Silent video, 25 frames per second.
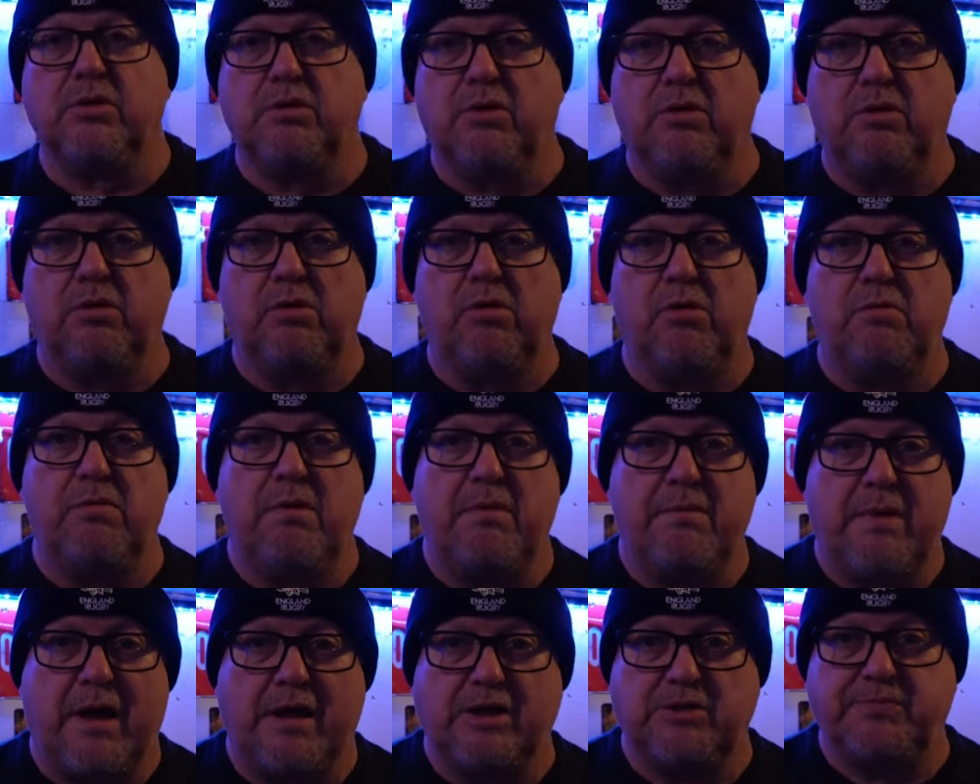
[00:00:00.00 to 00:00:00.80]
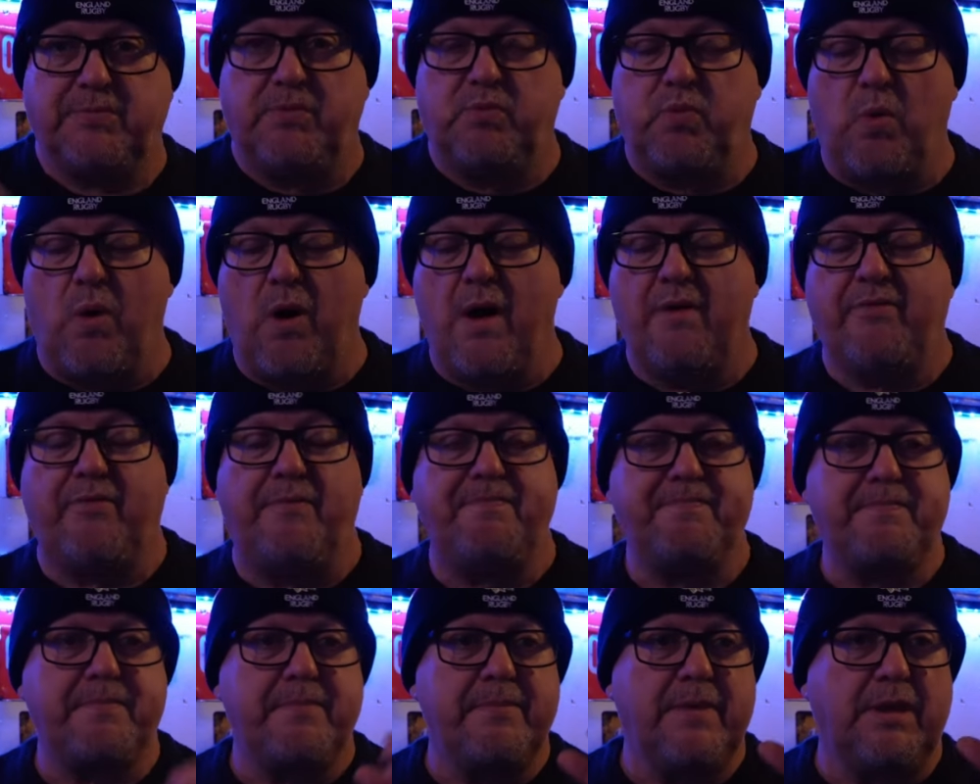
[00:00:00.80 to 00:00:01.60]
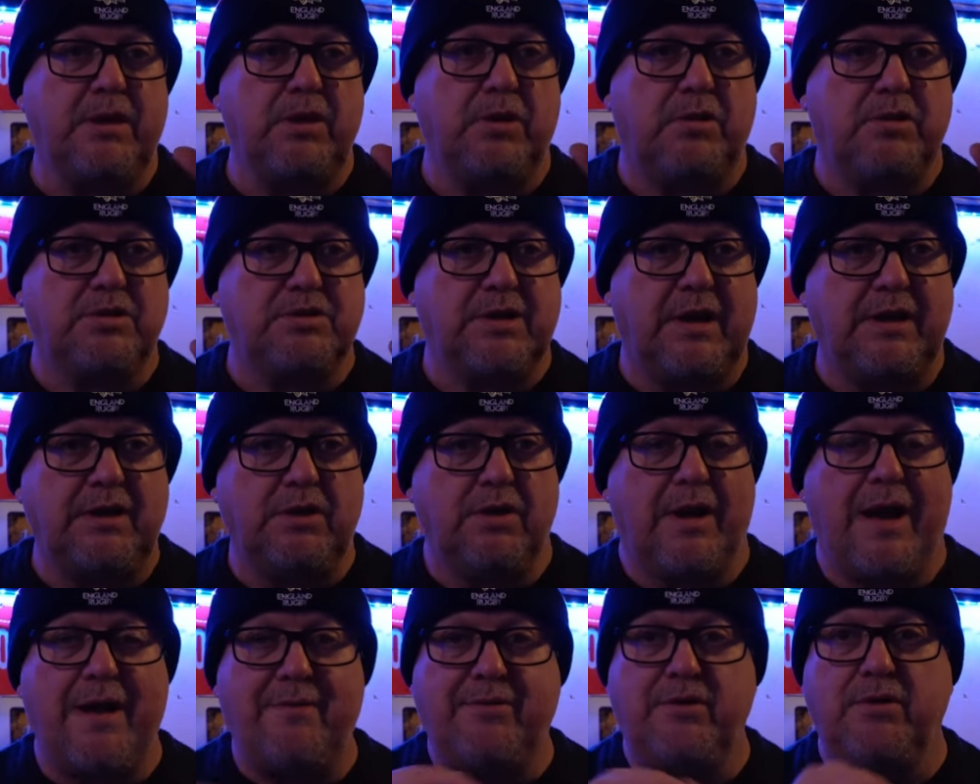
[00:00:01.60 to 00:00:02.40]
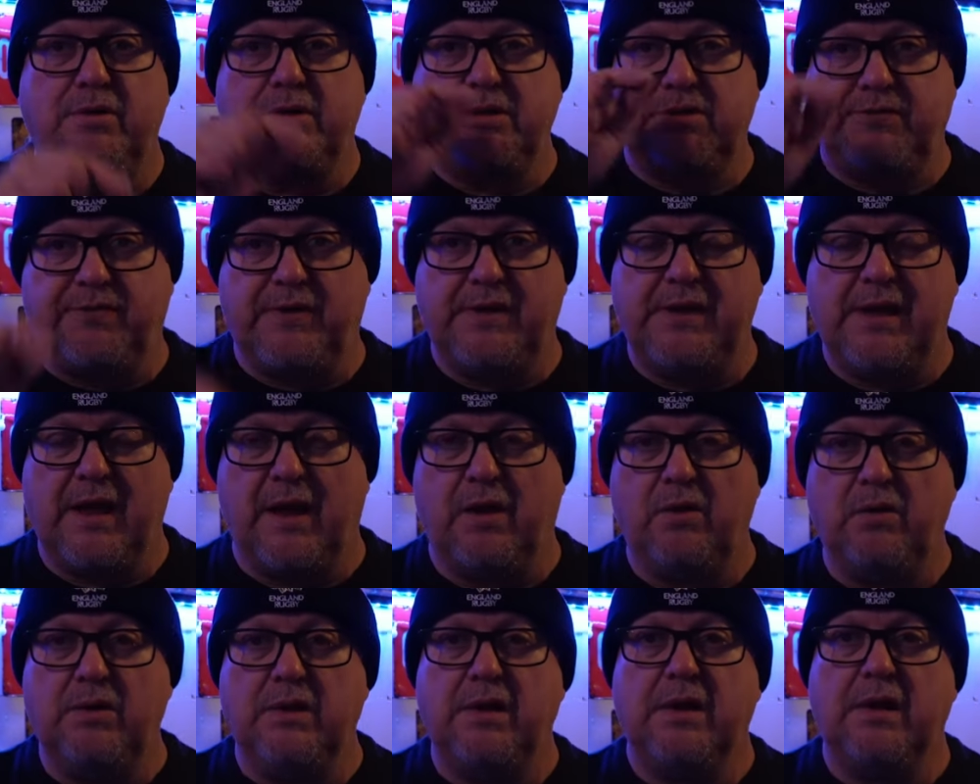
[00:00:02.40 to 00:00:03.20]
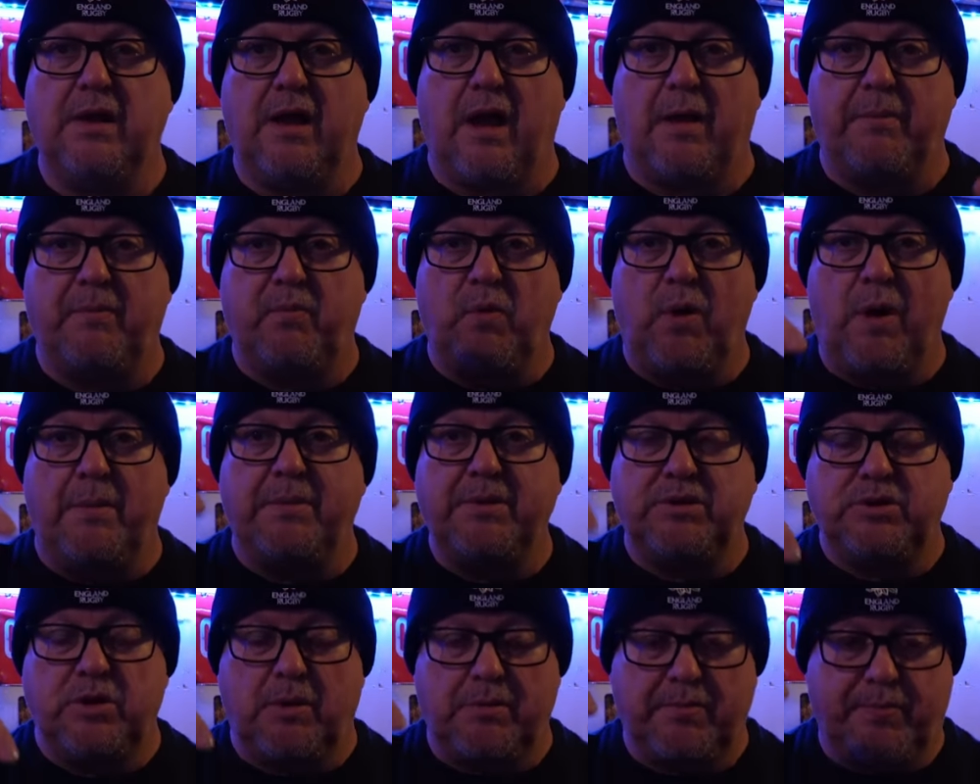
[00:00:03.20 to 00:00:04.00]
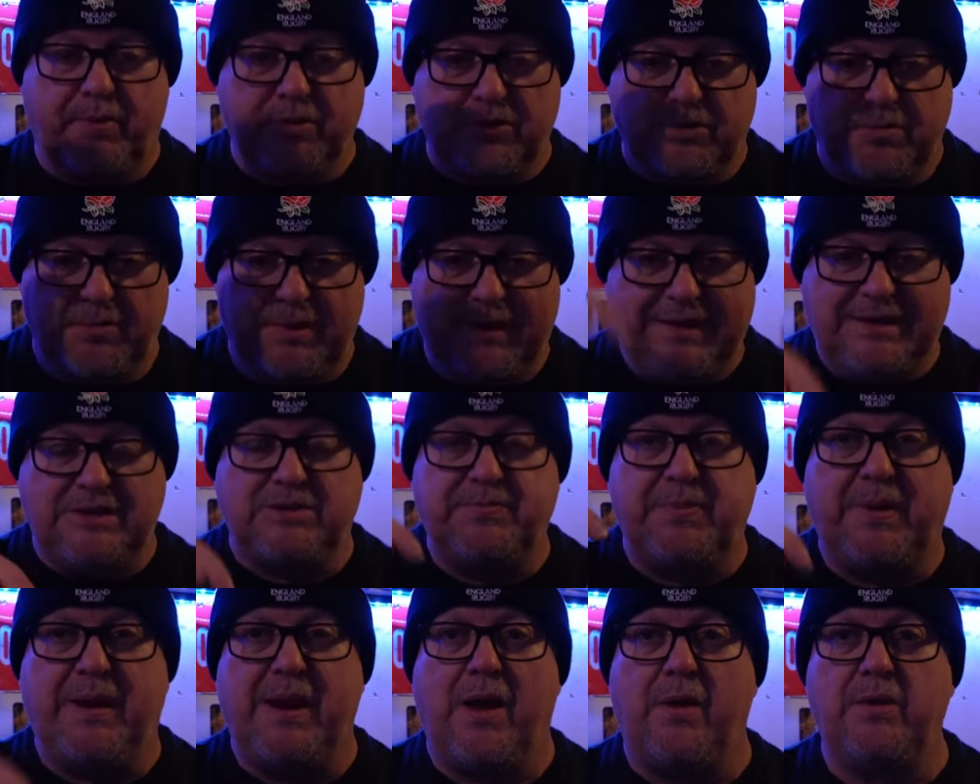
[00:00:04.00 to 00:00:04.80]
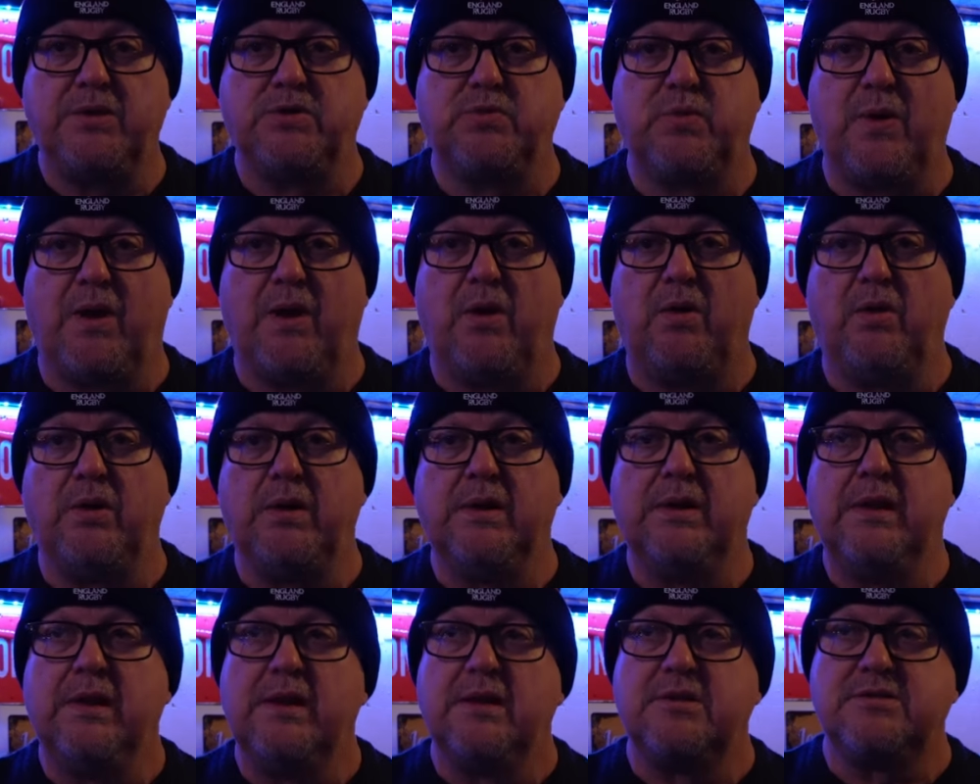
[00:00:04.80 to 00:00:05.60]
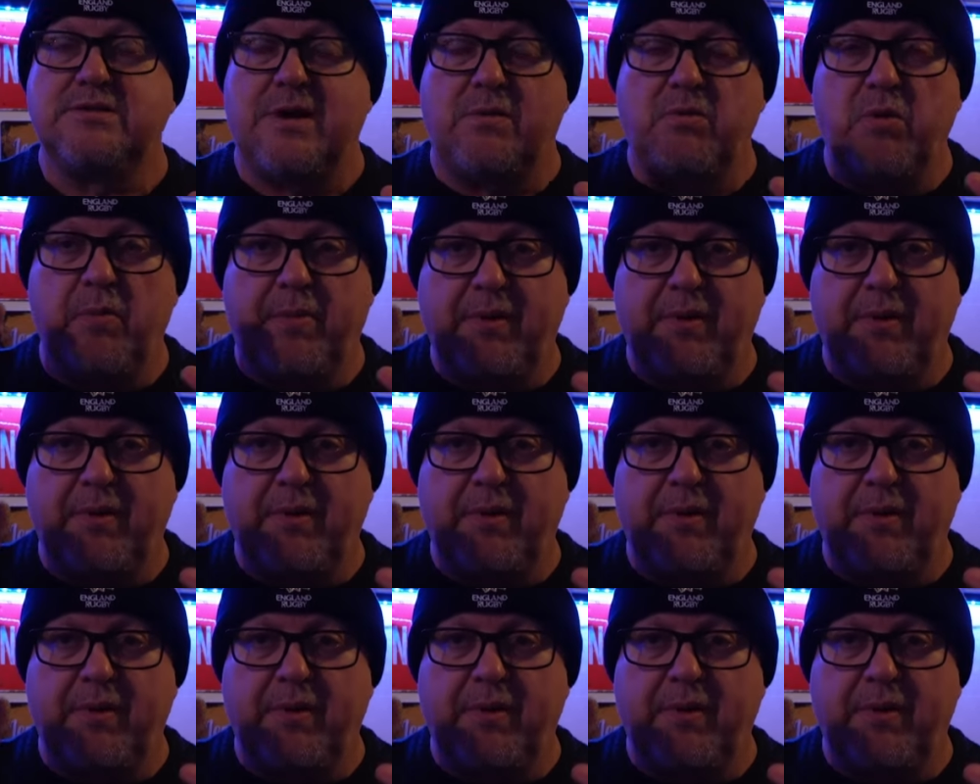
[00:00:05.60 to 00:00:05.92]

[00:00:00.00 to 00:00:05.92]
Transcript: or husband, wife, you can say, look, have a look at this video. Um, what I'm going to do, I'm put some links below as well. Some will